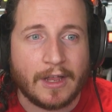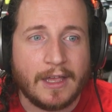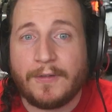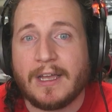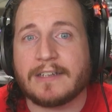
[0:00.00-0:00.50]
So
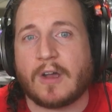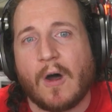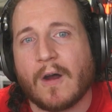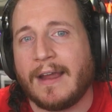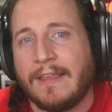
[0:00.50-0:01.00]
if you guys
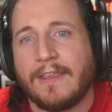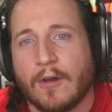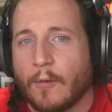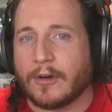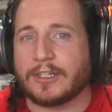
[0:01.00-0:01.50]
are in the
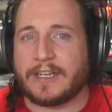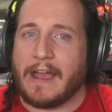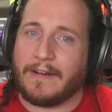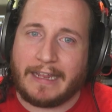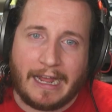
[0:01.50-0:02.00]
Orange
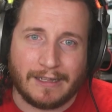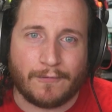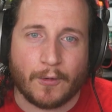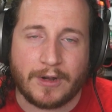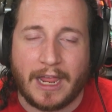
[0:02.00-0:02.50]
County,
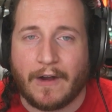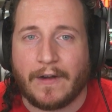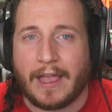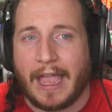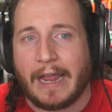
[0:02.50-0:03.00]
California
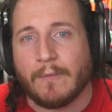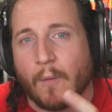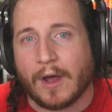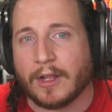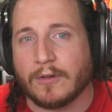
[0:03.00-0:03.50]
area and
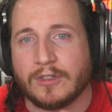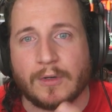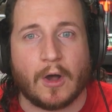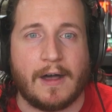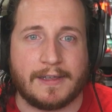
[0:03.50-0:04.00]
want to go to
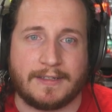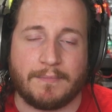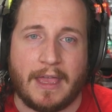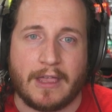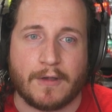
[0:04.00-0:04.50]
an
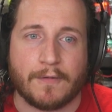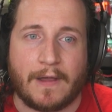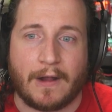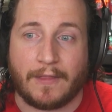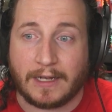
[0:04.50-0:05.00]
awesome maker
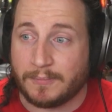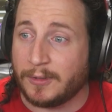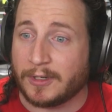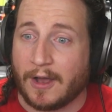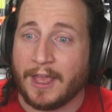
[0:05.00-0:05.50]
fair that is
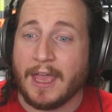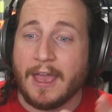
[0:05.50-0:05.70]
put on